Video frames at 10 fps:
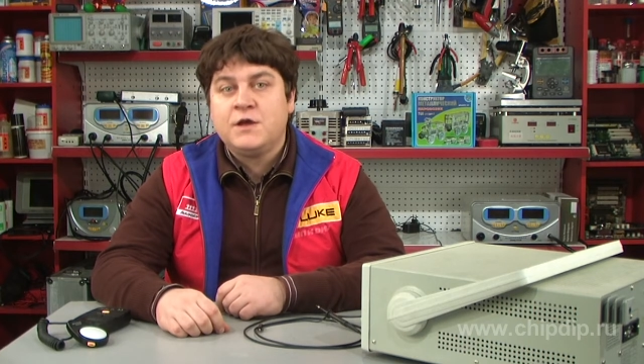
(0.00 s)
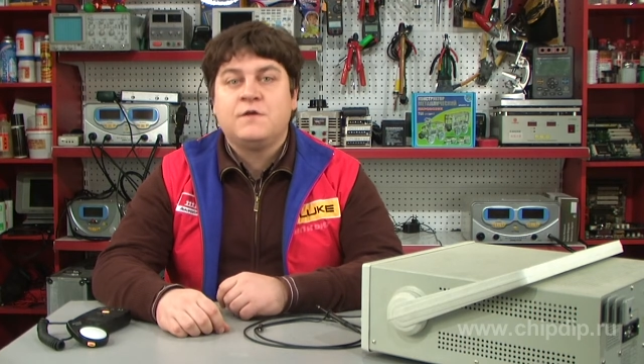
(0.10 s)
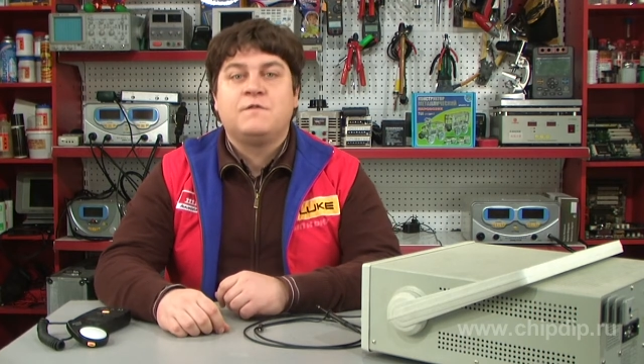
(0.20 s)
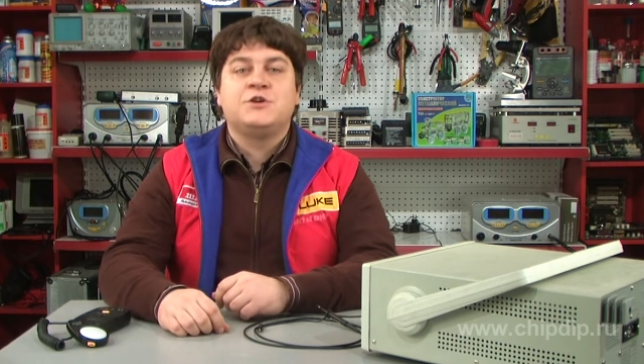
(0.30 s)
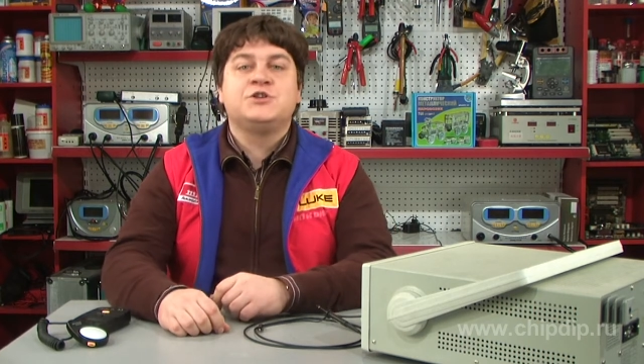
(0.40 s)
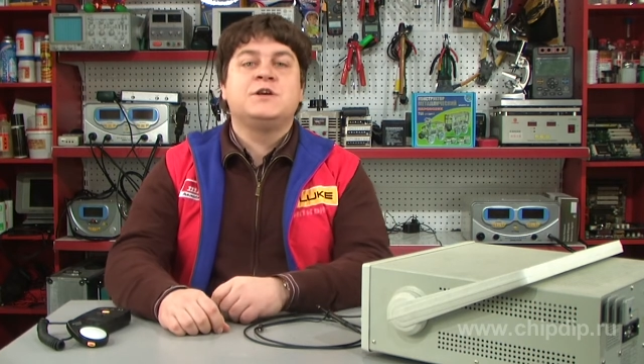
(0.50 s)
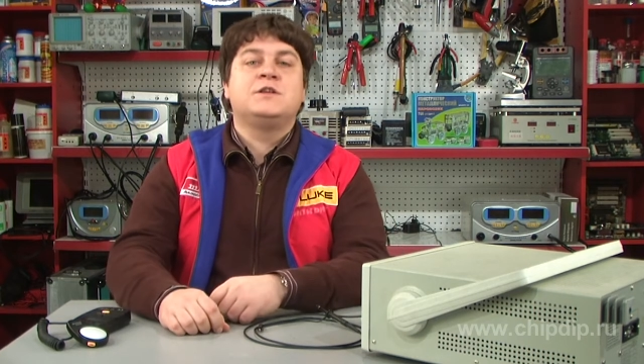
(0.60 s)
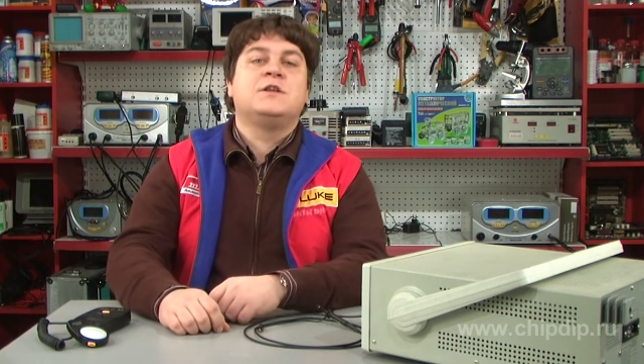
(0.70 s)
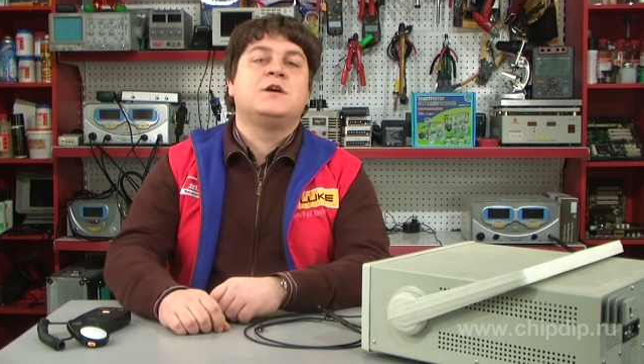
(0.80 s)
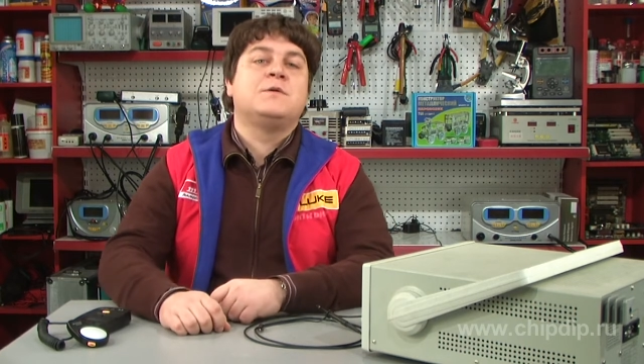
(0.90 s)

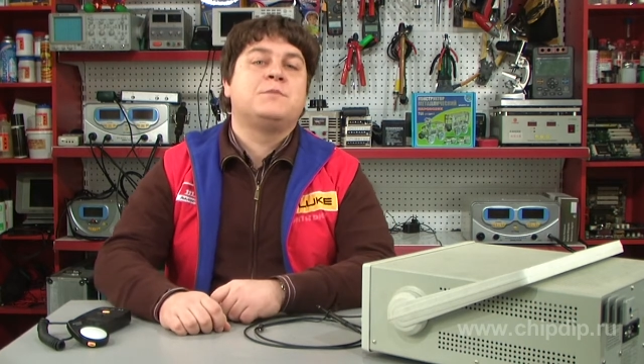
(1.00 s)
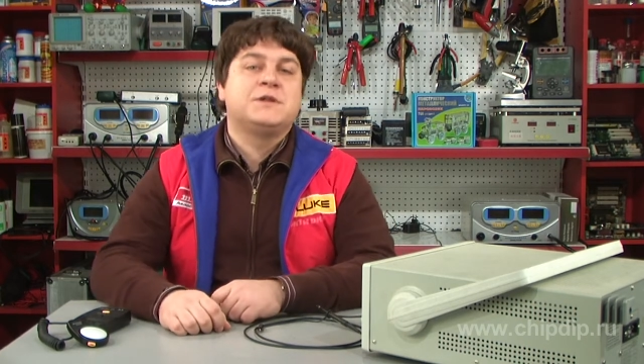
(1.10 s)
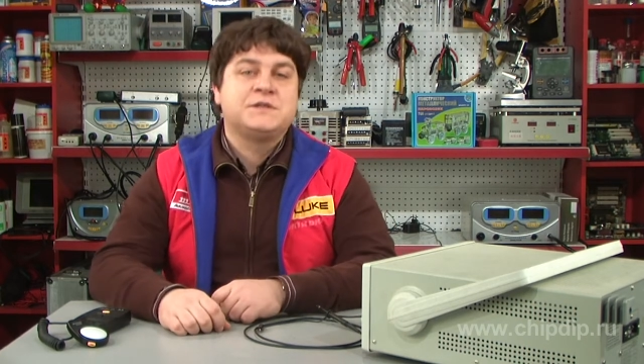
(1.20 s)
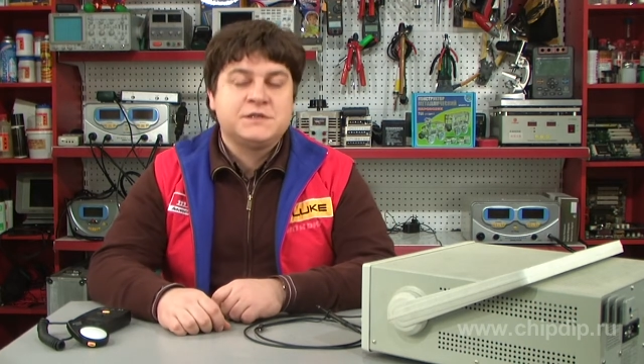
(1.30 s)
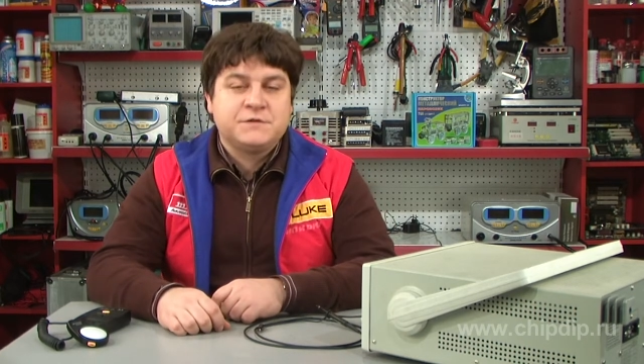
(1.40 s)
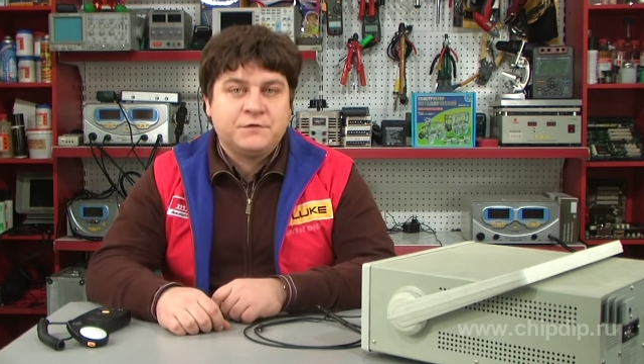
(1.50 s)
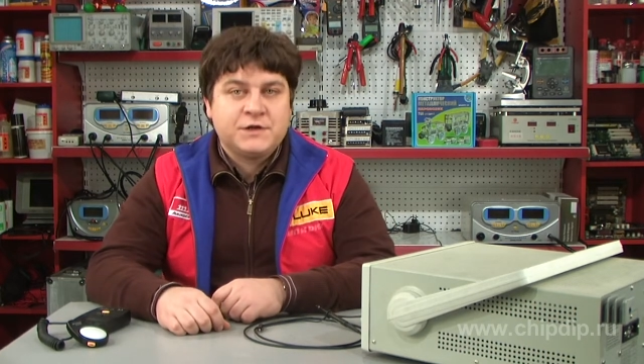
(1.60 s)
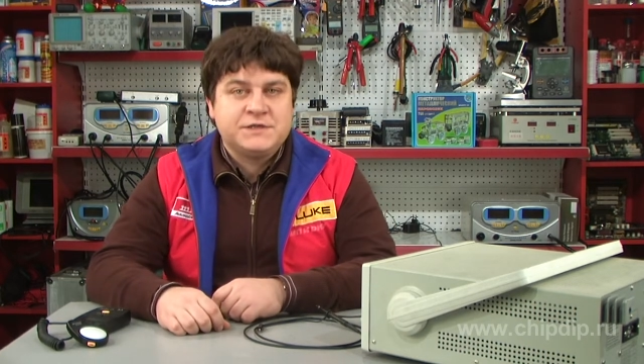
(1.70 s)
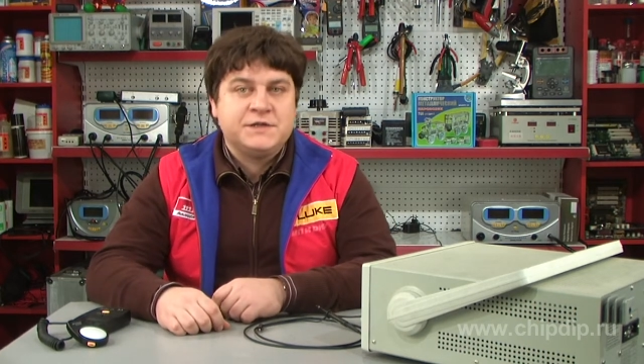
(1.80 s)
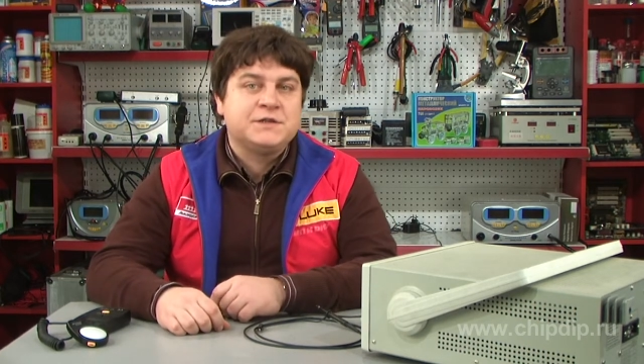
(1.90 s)
280
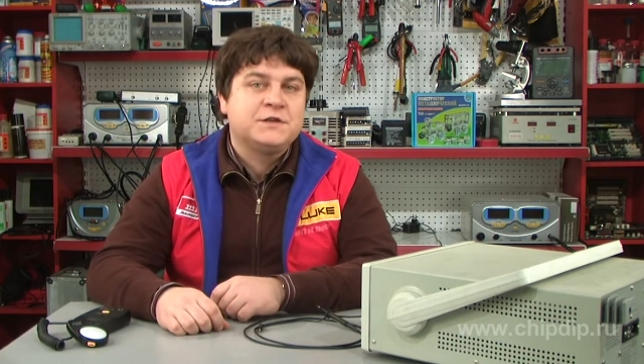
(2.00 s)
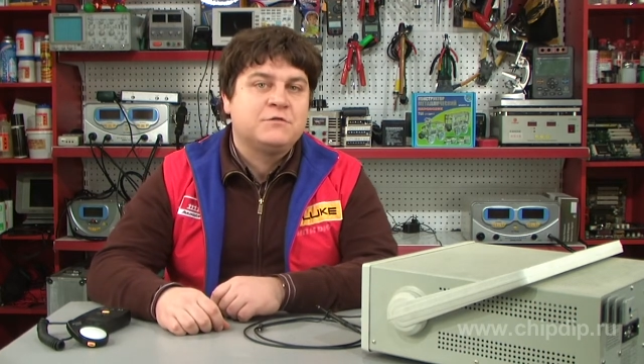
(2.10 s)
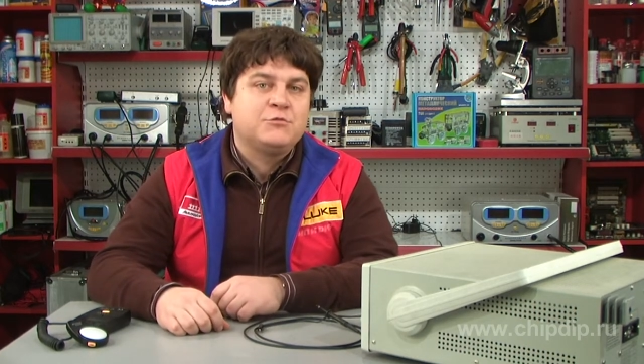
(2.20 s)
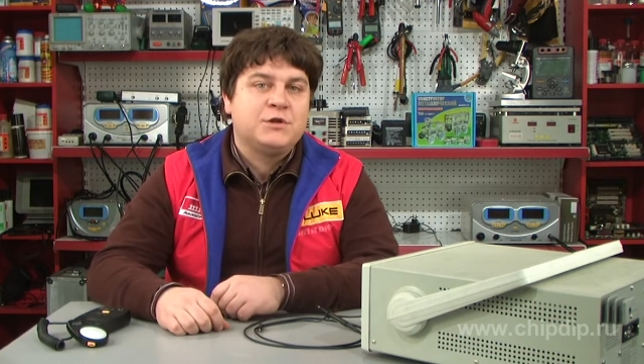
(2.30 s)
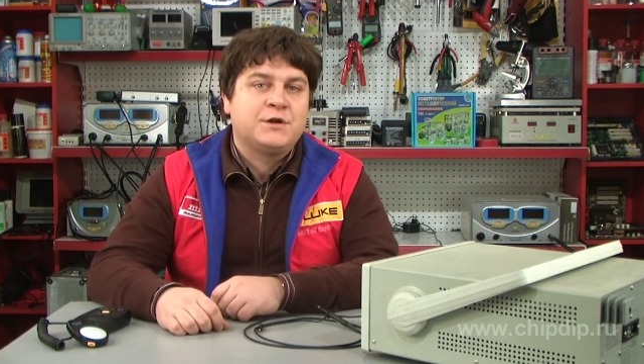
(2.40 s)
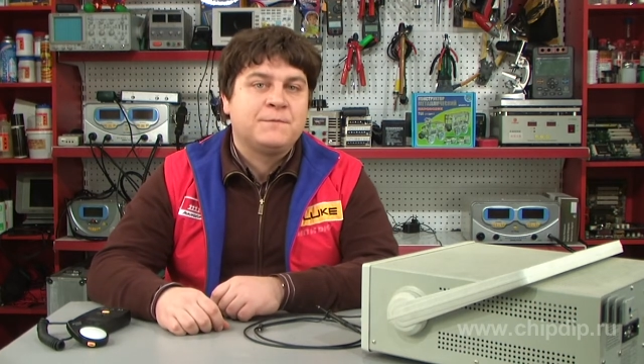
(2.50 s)
400 nanometers,